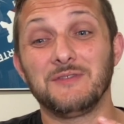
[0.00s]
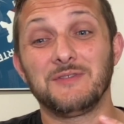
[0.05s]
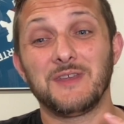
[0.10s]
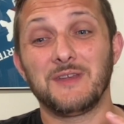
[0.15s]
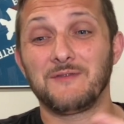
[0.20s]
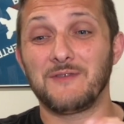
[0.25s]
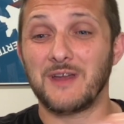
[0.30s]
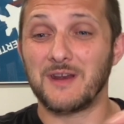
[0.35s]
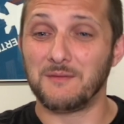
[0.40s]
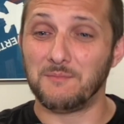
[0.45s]
if
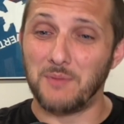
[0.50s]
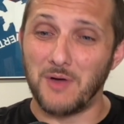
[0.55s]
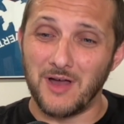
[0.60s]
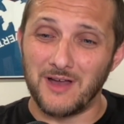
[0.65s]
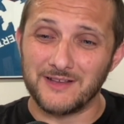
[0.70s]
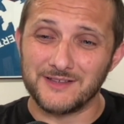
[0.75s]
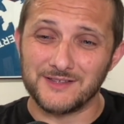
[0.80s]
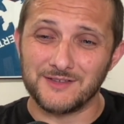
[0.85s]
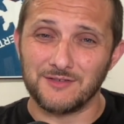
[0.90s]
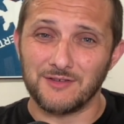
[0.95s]
they've kind of
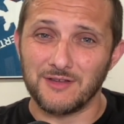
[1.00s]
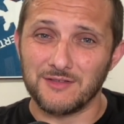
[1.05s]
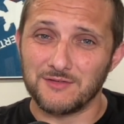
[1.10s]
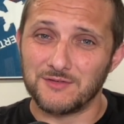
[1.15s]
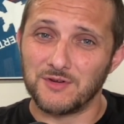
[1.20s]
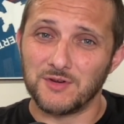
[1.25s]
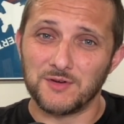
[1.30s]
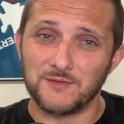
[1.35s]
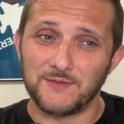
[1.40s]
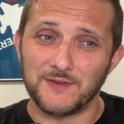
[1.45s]
paused their
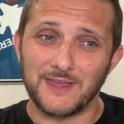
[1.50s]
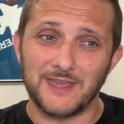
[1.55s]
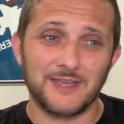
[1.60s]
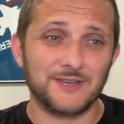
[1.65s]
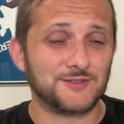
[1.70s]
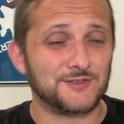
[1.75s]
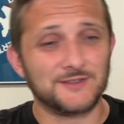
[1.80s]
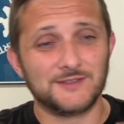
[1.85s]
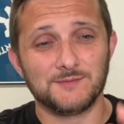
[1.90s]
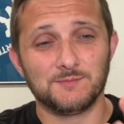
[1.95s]
other
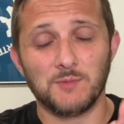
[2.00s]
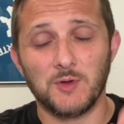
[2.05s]
notifications,